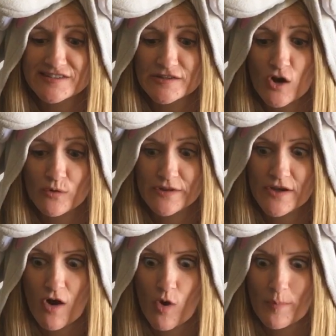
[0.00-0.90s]
slowly
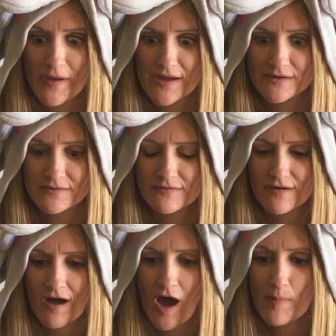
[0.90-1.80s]
open.
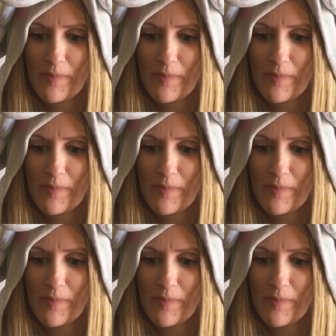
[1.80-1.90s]
A